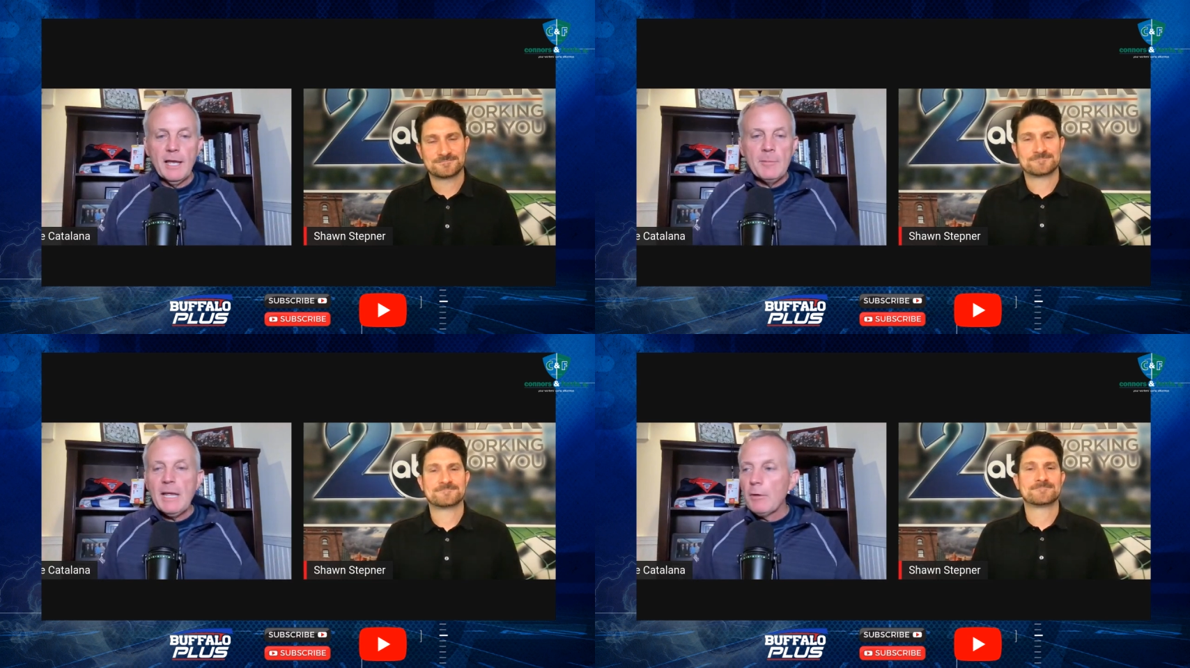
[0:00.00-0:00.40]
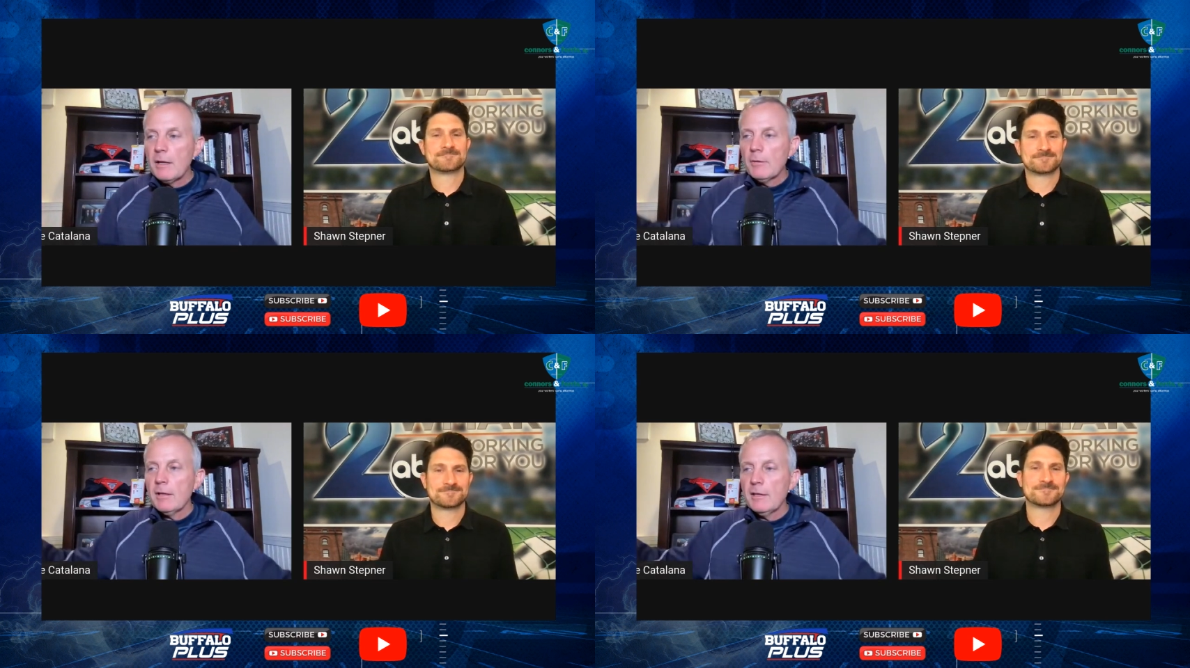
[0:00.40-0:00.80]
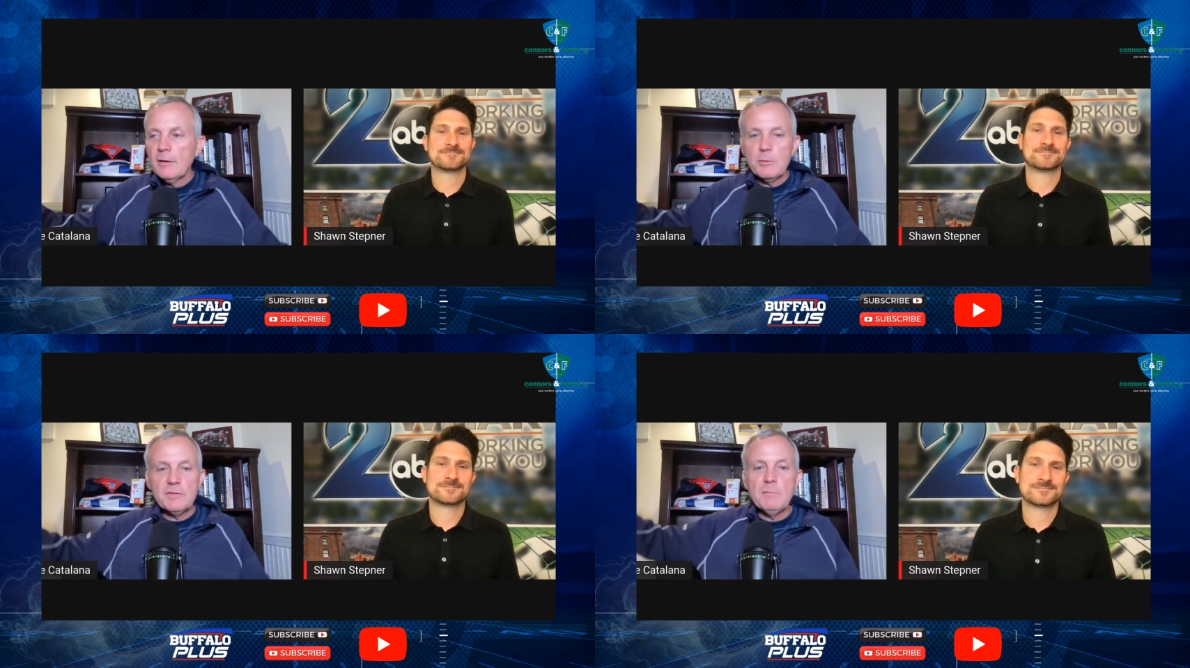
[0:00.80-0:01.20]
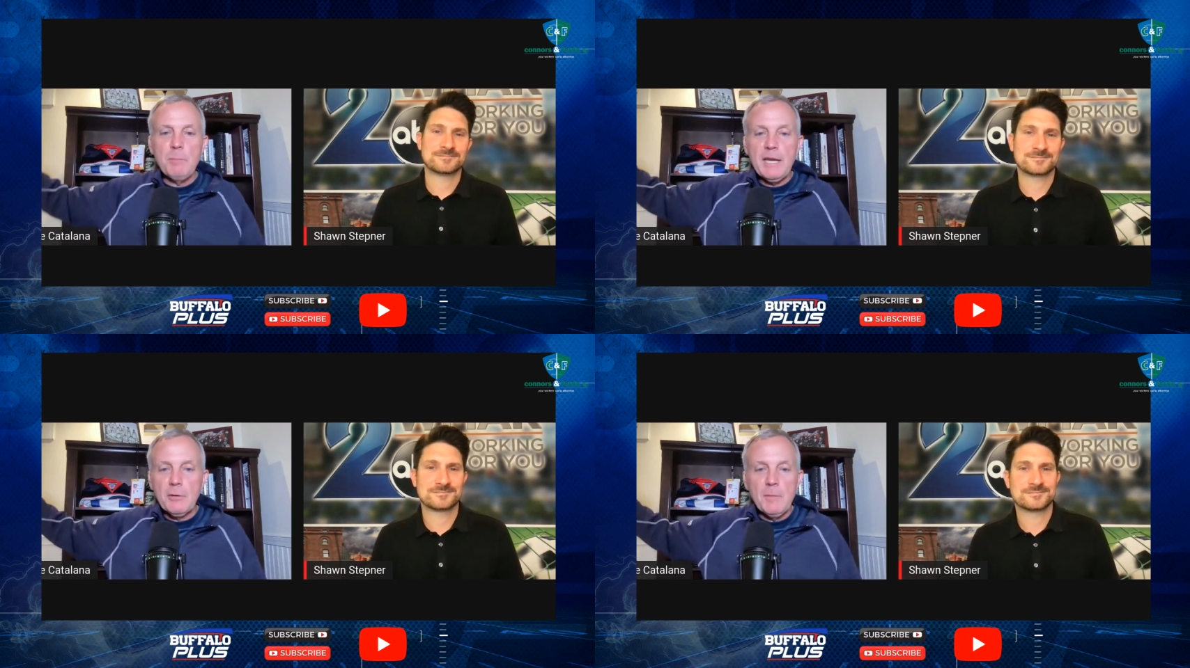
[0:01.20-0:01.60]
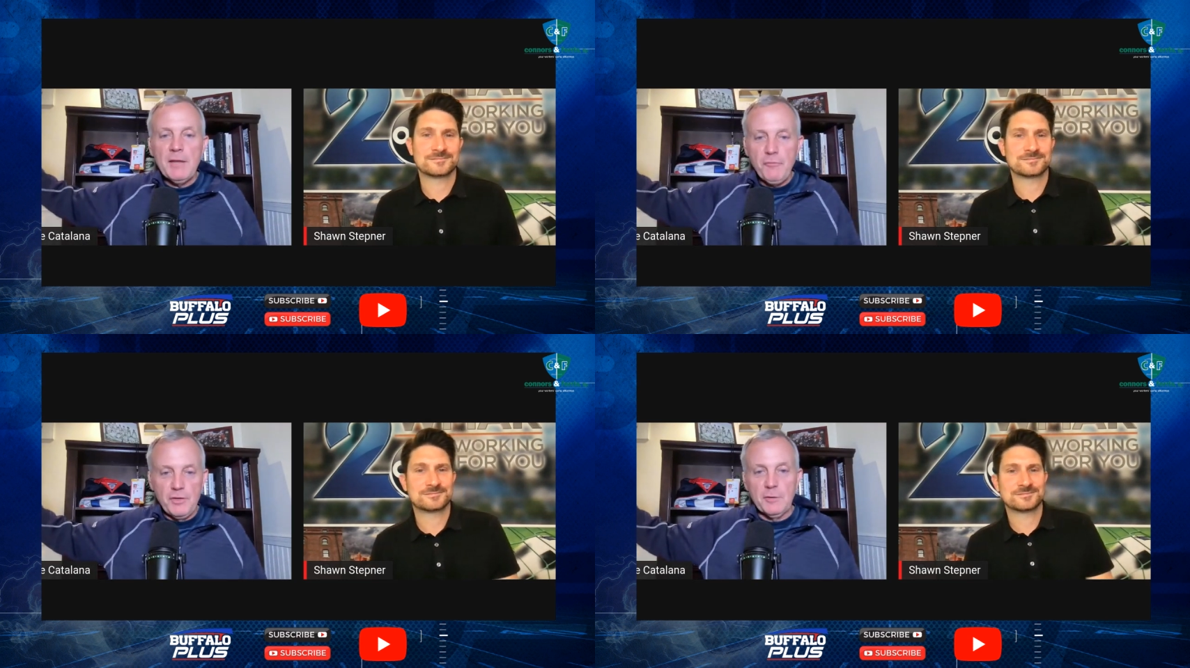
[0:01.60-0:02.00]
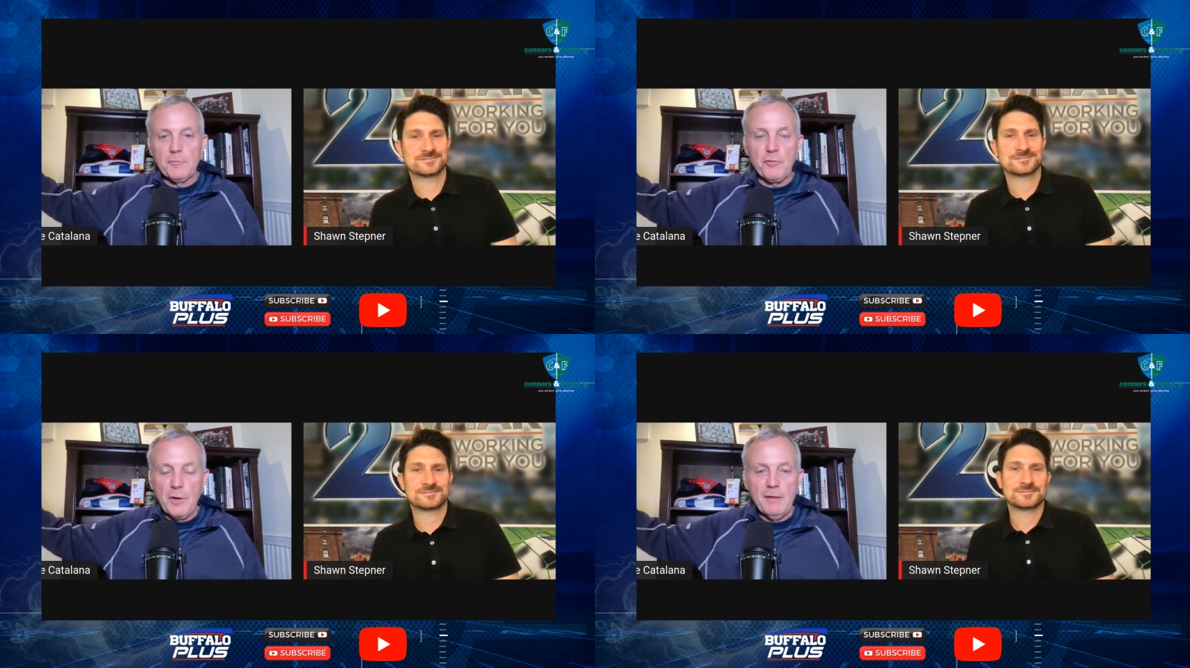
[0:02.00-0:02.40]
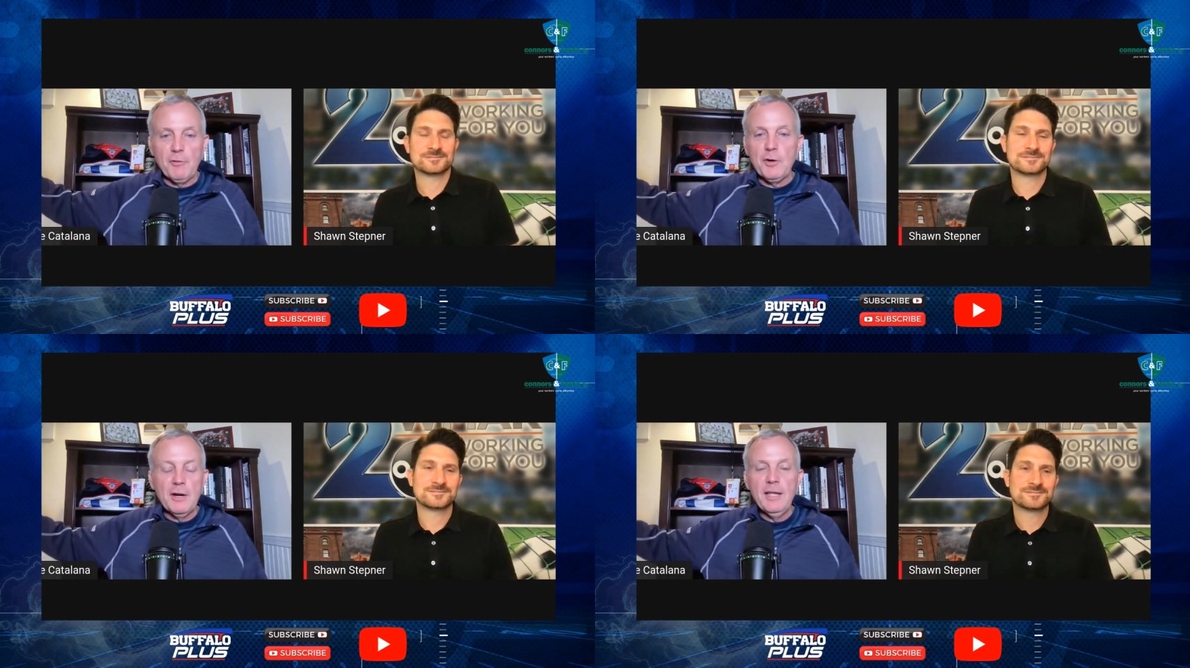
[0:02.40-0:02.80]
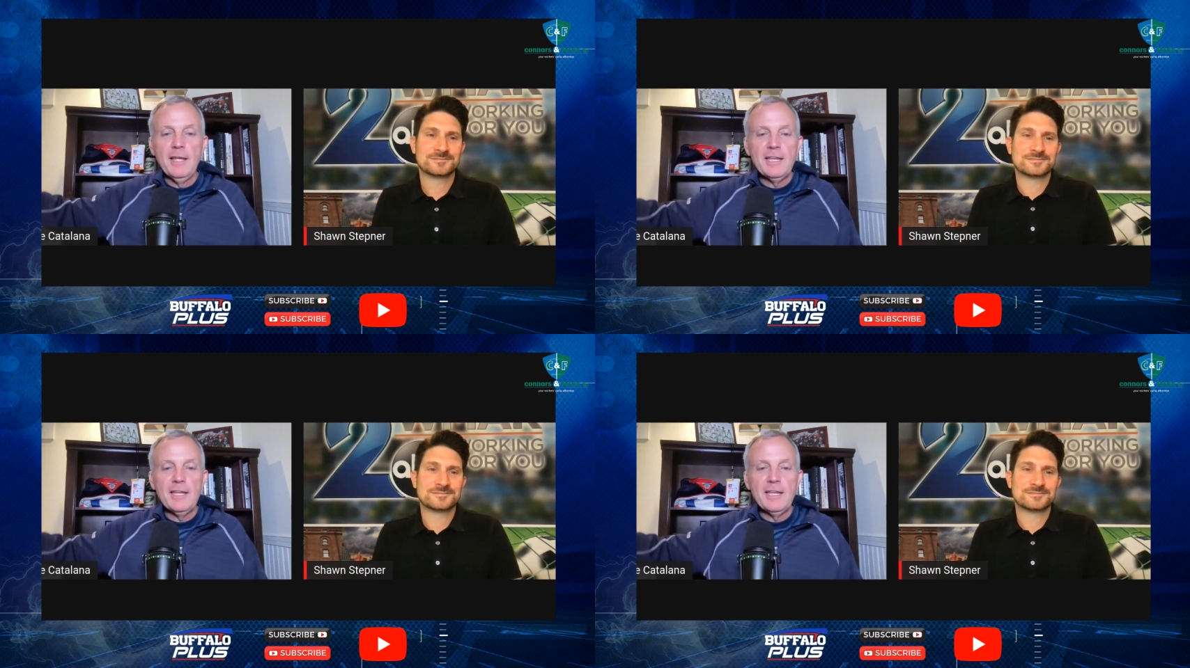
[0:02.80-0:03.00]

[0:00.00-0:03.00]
Speaker 1: I mean, you know, we've seen Baker Mayfield forever.